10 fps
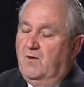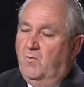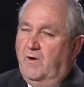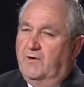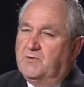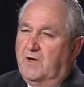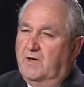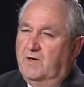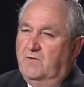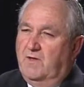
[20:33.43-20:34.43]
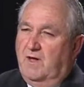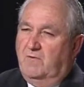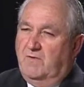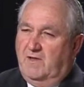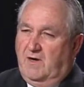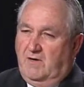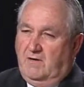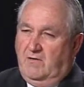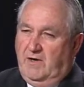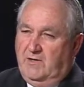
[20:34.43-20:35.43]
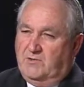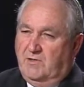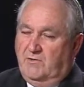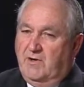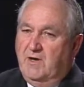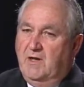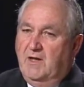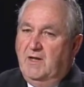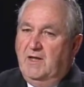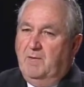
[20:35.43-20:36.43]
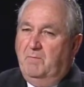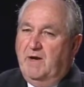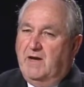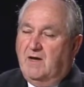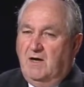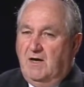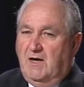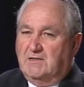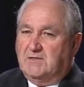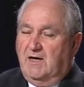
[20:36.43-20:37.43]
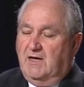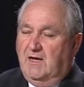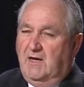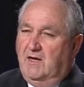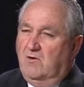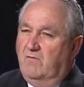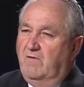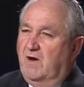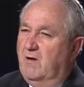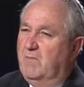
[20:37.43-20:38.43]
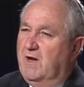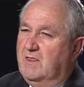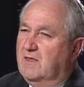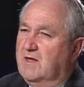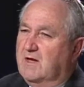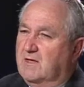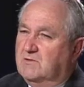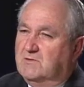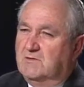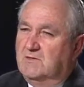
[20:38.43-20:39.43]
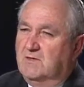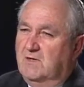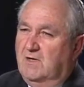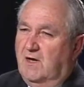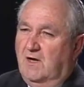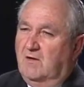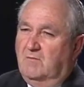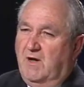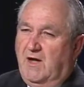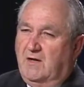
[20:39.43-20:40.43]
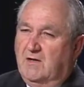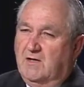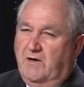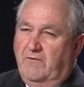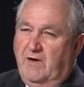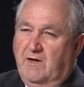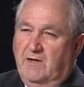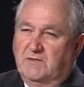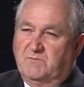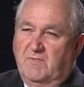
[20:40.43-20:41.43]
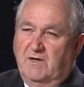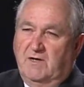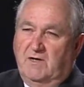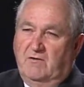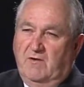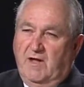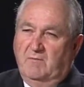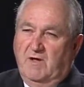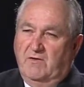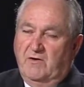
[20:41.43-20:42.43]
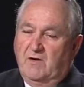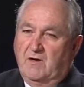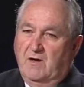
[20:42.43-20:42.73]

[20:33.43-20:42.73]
We're trying to do that with our grandchildren because I can't get over how many things I look back on and realize my grandmother,